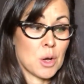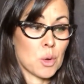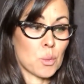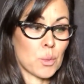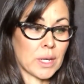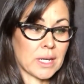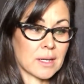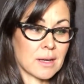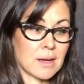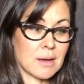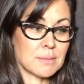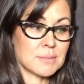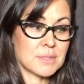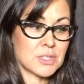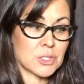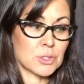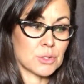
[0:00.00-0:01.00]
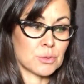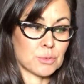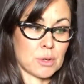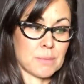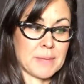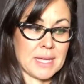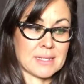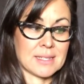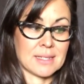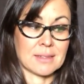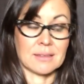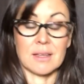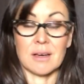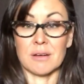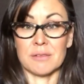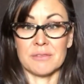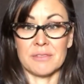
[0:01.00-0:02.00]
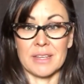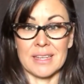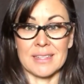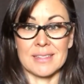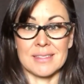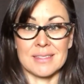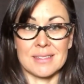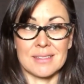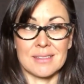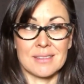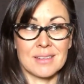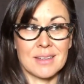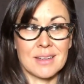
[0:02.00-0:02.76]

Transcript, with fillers: When it comes to romantic love, it's